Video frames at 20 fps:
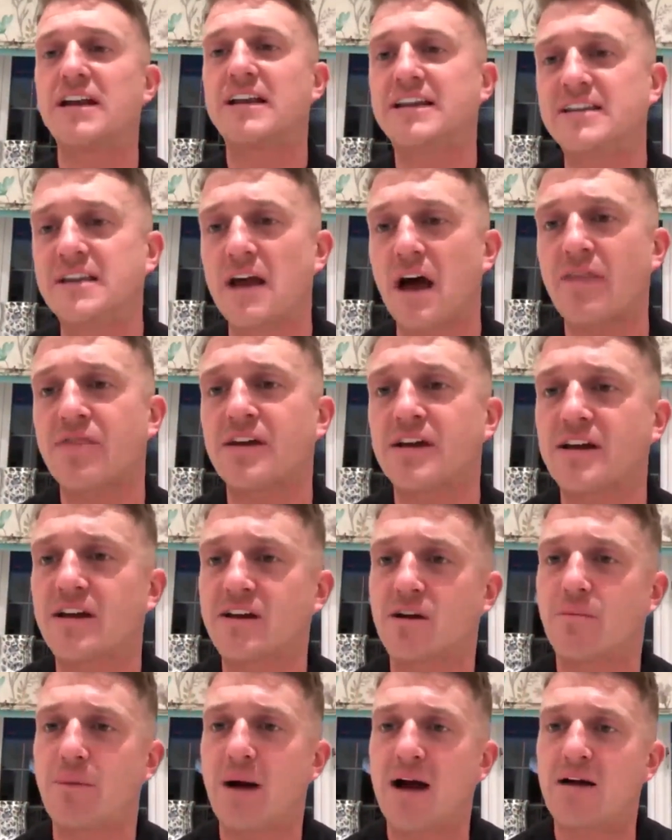are really
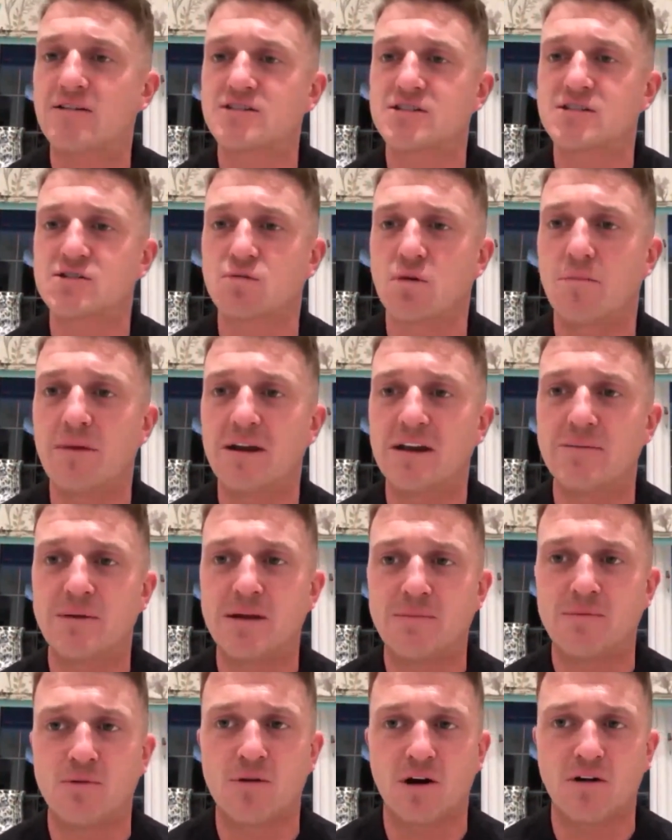nothing in comparison to
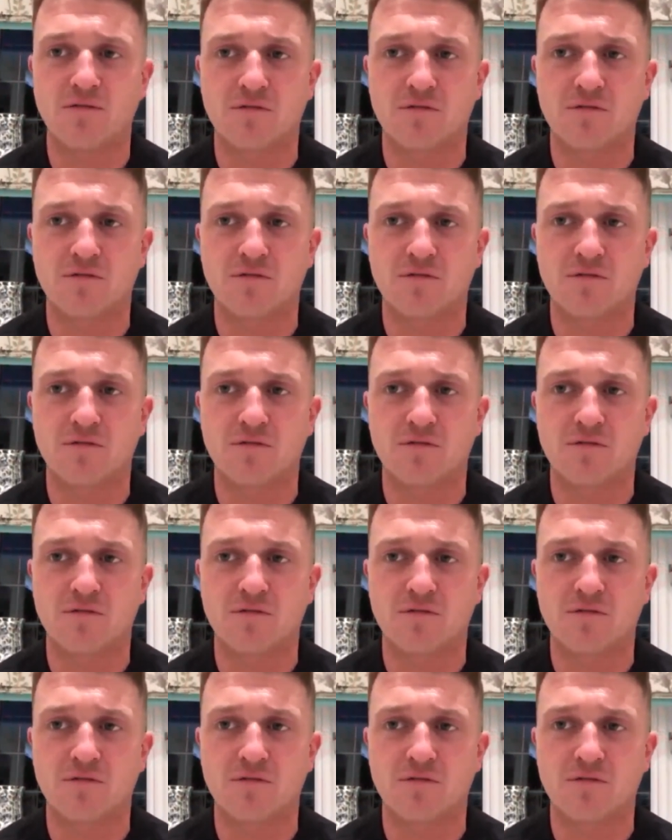what many people.